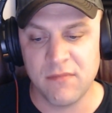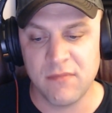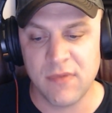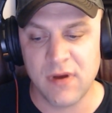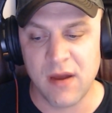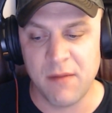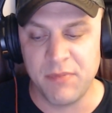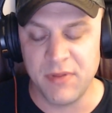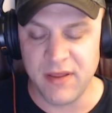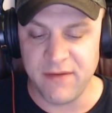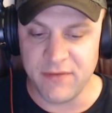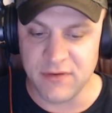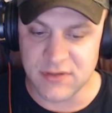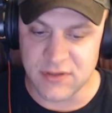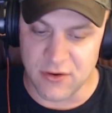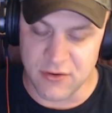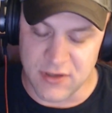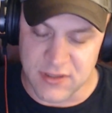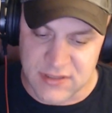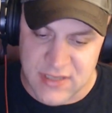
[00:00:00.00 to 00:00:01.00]
I believe it was
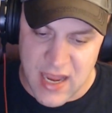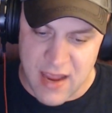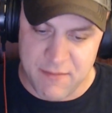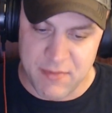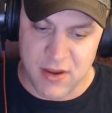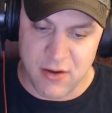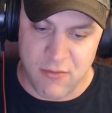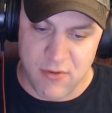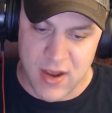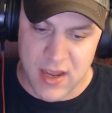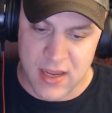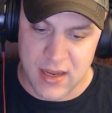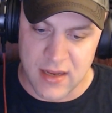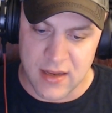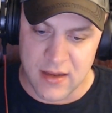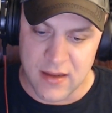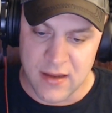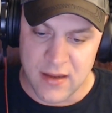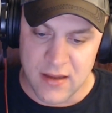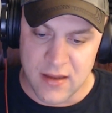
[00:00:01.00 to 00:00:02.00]
Ernest Hemingway
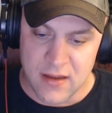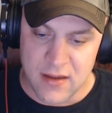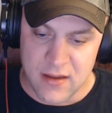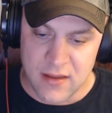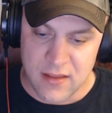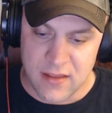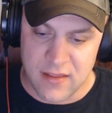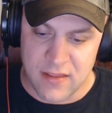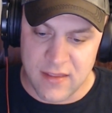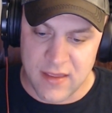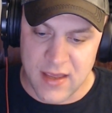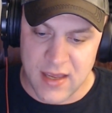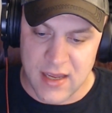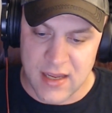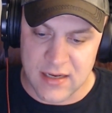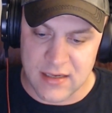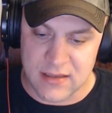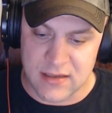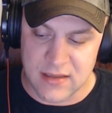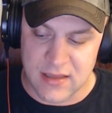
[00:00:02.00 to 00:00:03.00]

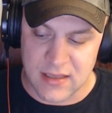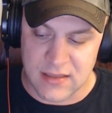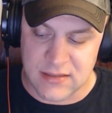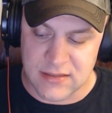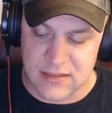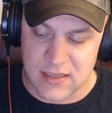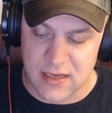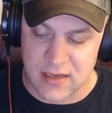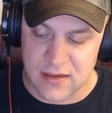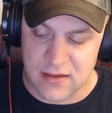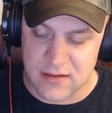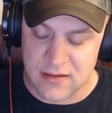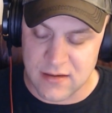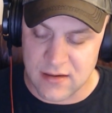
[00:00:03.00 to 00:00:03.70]
that said,